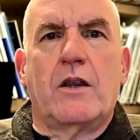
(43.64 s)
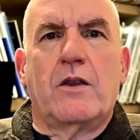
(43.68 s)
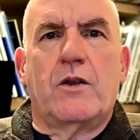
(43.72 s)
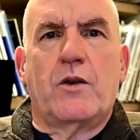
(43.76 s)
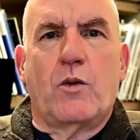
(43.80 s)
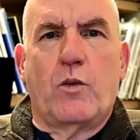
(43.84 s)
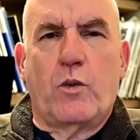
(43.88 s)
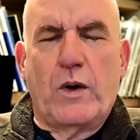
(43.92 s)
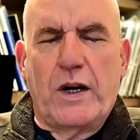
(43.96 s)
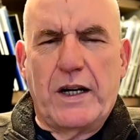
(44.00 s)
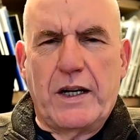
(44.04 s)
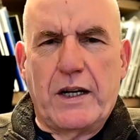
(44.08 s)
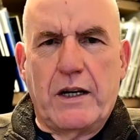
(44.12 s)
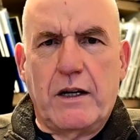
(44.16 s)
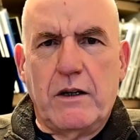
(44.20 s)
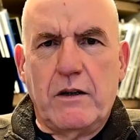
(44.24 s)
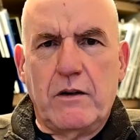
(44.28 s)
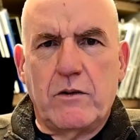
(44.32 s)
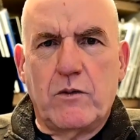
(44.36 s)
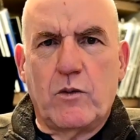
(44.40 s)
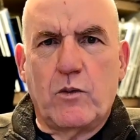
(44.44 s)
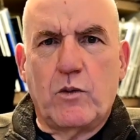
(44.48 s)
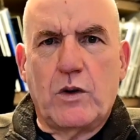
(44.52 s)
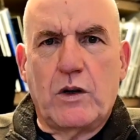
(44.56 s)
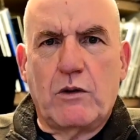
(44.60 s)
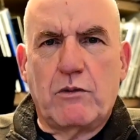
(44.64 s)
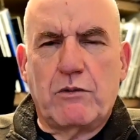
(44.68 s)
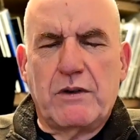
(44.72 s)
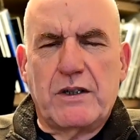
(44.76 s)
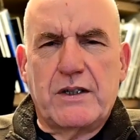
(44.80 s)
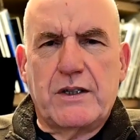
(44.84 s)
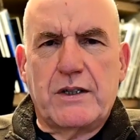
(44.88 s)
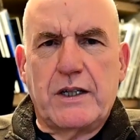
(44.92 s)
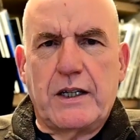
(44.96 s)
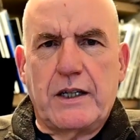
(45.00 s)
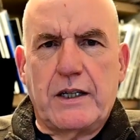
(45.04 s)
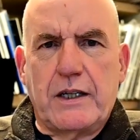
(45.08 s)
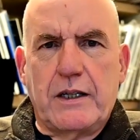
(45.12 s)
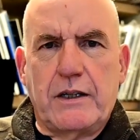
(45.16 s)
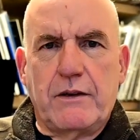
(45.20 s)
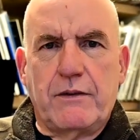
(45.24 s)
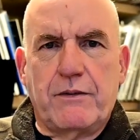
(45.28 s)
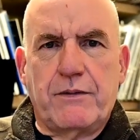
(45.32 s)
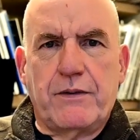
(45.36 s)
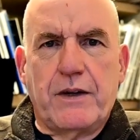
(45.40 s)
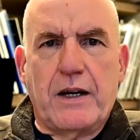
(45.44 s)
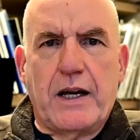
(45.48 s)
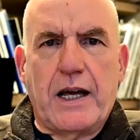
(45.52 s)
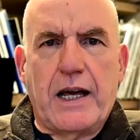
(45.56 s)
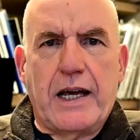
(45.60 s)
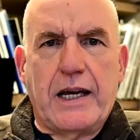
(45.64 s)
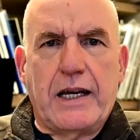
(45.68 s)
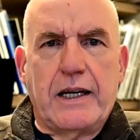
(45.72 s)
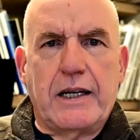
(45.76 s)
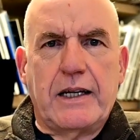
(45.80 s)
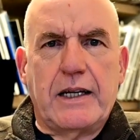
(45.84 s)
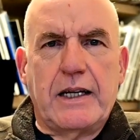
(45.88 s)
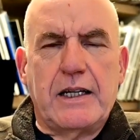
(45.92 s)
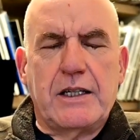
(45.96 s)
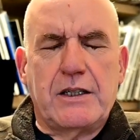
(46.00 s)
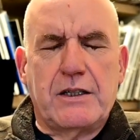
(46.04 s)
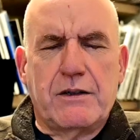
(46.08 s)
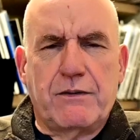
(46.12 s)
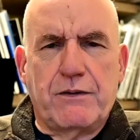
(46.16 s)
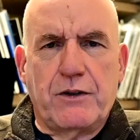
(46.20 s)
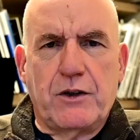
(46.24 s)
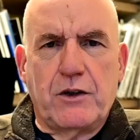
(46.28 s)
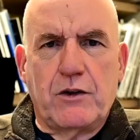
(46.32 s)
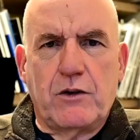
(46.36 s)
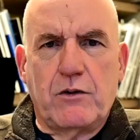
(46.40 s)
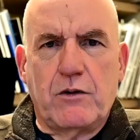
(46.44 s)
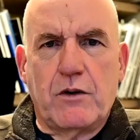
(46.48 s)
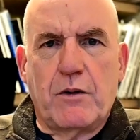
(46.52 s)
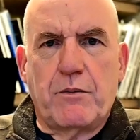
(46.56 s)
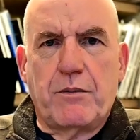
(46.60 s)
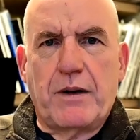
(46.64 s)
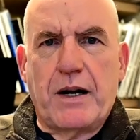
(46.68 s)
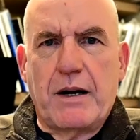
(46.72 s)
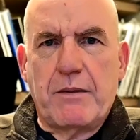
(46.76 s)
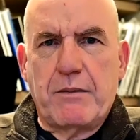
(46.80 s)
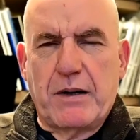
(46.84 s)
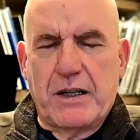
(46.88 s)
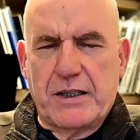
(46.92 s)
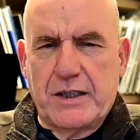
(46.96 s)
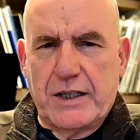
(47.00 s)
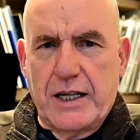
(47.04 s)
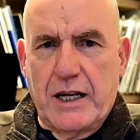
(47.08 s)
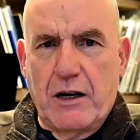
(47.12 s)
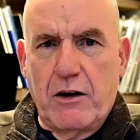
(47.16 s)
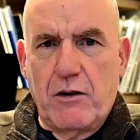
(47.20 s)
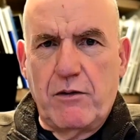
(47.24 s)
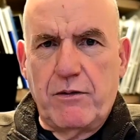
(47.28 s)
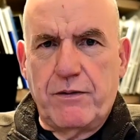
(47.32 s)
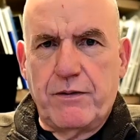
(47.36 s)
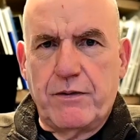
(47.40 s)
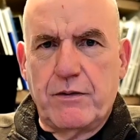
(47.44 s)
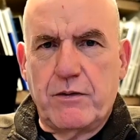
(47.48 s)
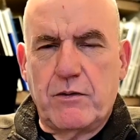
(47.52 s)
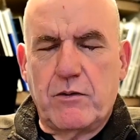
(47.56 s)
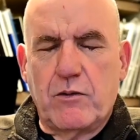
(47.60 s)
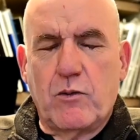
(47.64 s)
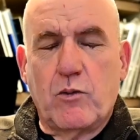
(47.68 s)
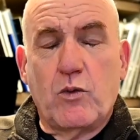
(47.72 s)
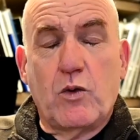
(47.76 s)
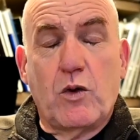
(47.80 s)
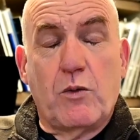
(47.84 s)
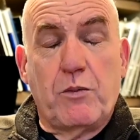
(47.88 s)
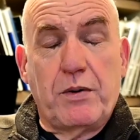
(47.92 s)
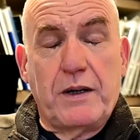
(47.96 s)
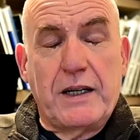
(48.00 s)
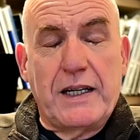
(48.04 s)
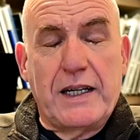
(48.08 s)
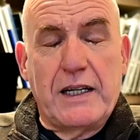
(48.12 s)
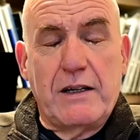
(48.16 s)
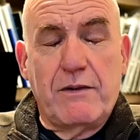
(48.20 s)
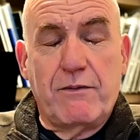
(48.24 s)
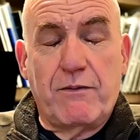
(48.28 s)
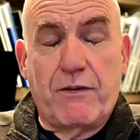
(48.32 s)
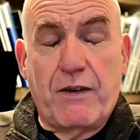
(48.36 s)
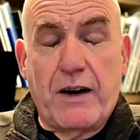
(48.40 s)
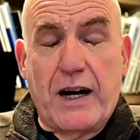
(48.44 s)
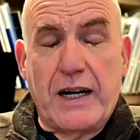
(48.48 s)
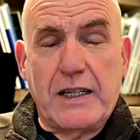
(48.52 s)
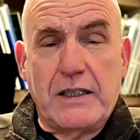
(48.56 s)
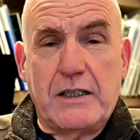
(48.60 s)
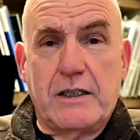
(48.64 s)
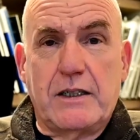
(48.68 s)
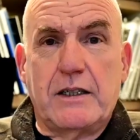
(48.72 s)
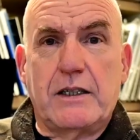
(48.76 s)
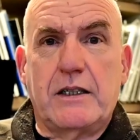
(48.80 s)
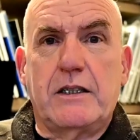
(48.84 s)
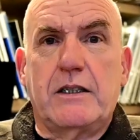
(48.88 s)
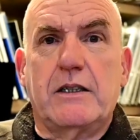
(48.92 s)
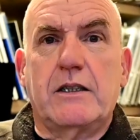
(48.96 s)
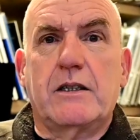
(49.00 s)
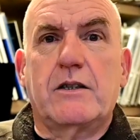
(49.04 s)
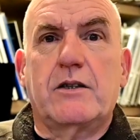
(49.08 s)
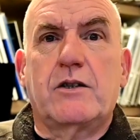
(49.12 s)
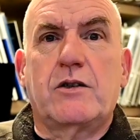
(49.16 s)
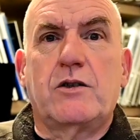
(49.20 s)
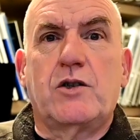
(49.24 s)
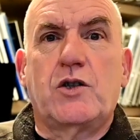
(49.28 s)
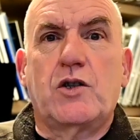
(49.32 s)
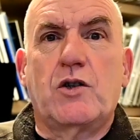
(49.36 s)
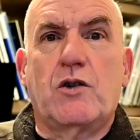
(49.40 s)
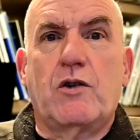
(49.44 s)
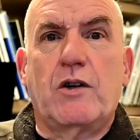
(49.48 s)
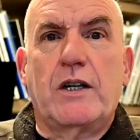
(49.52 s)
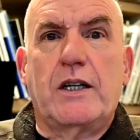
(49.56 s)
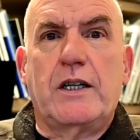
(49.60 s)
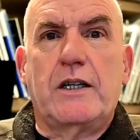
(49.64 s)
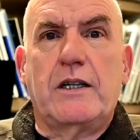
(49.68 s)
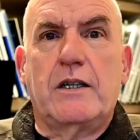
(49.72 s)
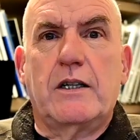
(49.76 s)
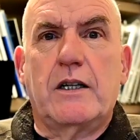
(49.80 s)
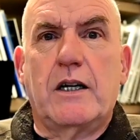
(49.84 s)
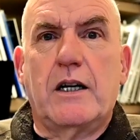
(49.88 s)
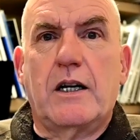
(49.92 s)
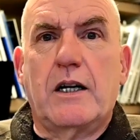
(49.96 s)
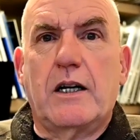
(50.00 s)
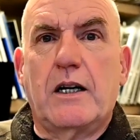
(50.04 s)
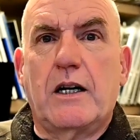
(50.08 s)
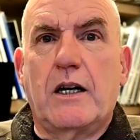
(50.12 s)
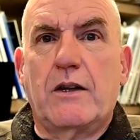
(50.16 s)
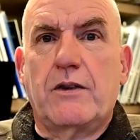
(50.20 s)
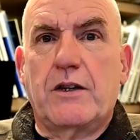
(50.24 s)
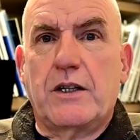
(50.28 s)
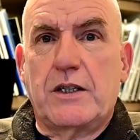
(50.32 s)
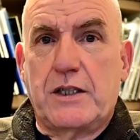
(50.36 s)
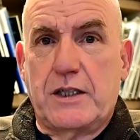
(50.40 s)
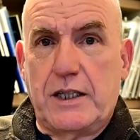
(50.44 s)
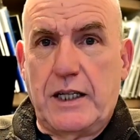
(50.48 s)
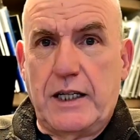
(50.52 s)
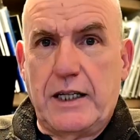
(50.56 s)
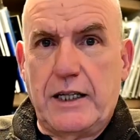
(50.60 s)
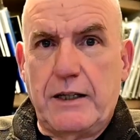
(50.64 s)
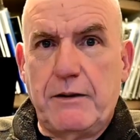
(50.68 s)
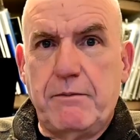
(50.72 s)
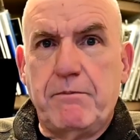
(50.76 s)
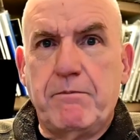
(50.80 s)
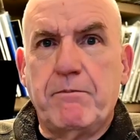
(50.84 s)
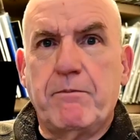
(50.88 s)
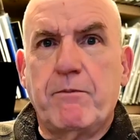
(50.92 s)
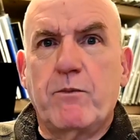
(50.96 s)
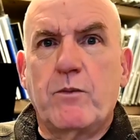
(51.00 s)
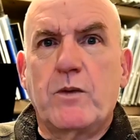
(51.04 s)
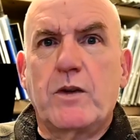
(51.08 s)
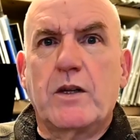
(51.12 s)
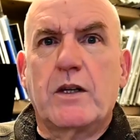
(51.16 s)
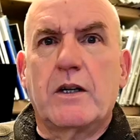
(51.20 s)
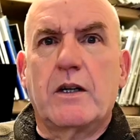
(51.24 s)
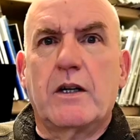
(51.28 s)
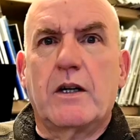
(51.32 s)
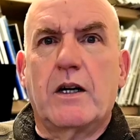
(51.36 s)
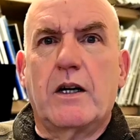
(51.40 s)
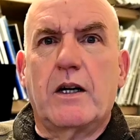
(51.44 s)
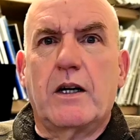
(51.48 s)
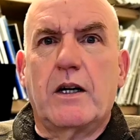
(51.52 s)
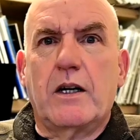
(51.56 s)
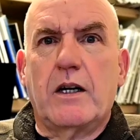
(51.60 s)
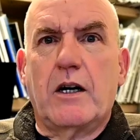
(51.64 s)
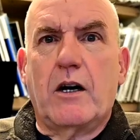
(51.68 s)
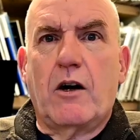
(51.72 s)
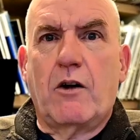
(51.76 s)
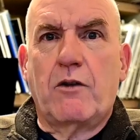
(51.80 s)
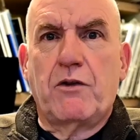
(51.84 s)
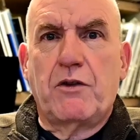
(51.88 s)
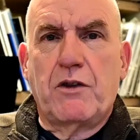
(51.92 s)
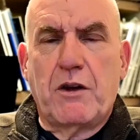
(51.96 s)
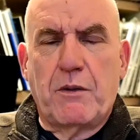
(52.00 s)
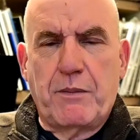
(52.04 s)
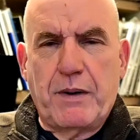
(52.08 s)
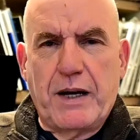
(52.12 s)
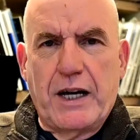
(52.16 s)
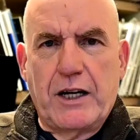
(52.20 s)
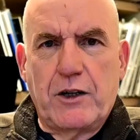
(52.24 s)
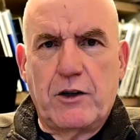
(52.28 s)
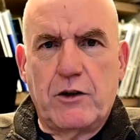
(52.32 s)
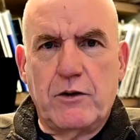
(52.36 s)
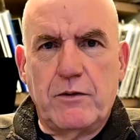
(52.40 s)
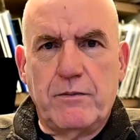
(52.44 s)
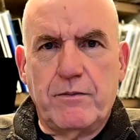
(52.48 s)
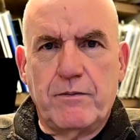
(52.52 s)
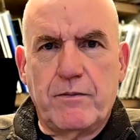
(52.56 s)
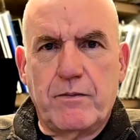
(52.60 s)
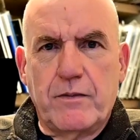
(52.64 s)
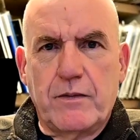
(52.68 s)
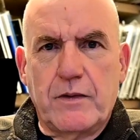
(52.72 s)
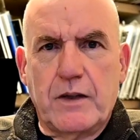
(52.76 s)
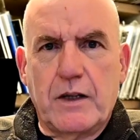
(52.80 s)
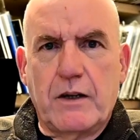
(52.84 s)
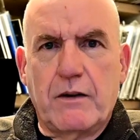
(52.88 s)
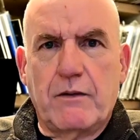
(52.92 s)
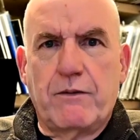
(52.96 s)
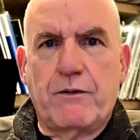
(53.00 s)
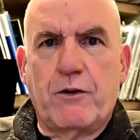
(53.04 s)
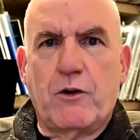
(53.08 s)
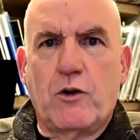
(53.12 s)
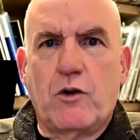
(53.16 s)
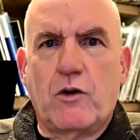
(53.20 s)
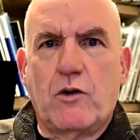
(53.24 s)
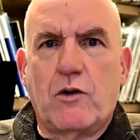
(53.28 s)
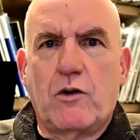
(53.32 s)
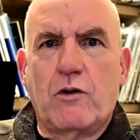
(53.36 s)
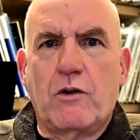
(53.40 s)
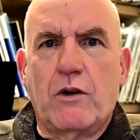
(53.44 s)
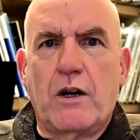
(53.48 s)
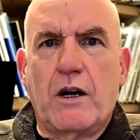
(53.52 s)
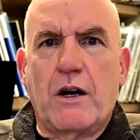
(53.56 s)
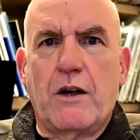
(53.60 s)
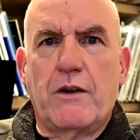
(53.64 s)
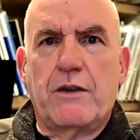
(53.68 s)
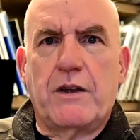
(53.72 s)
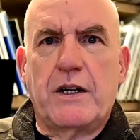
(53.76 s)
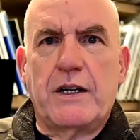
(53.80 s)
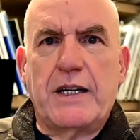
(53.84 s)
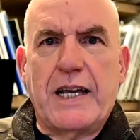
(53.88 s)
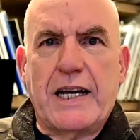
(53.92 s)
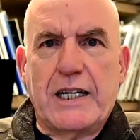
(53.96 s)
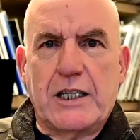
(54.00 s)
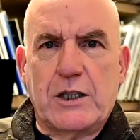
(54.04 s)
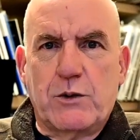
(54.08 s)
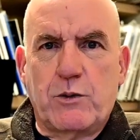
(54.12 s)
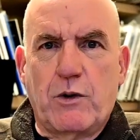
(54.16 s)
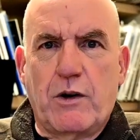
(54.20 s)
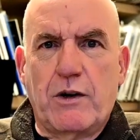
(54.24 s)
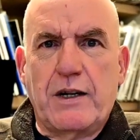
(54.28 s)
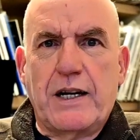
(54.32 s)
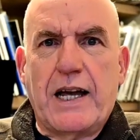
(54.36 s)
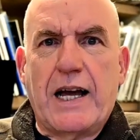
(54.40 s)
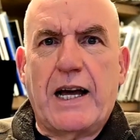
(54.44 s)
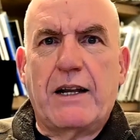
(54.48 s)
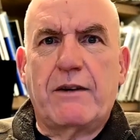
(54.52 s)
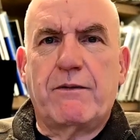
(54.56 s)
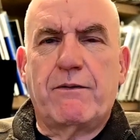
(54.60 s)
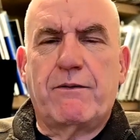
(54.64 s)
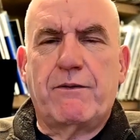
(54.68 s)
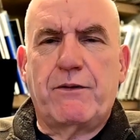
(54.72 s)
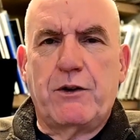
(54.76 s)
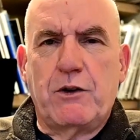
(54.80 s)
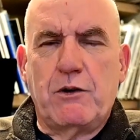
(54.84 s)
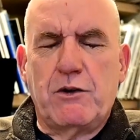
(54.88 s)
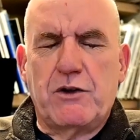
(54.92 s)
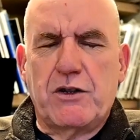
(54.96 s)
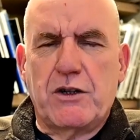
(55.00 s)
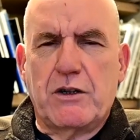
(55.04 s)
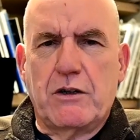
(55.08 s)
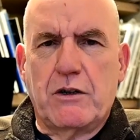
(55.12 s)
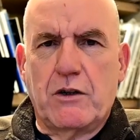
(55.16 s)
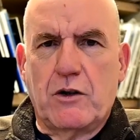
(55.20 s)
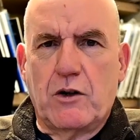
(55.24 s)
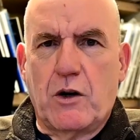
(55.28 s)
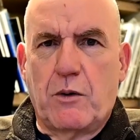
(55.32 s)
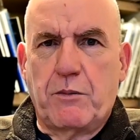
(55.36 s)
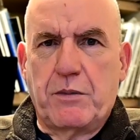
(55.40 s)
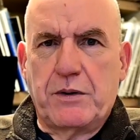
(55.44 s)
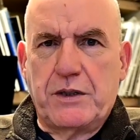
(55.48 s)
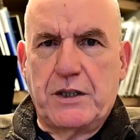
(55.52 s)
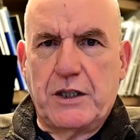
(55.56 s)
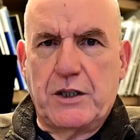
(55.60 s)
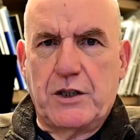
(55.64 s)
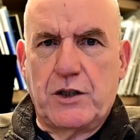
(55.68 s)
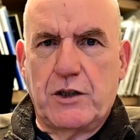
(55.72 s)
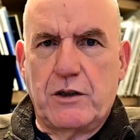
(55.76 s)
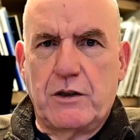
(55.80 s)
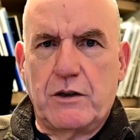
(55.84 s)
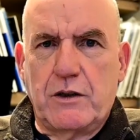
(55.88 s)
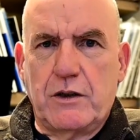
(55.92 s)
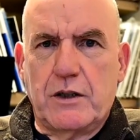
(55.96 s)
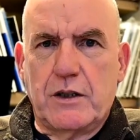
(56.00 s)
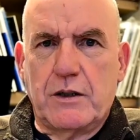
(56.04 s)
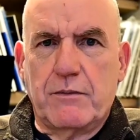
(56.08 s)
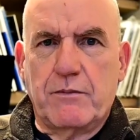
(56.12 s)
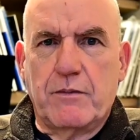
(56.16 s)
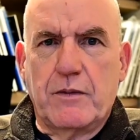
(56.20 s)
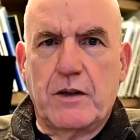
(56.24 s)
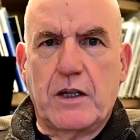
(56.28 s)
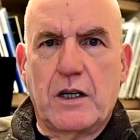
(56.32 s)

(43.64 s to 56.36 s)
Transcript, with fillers: The winner will receive a interview by myself, will be invited to join uh, the team on the panel for uh, the next one and future competitions.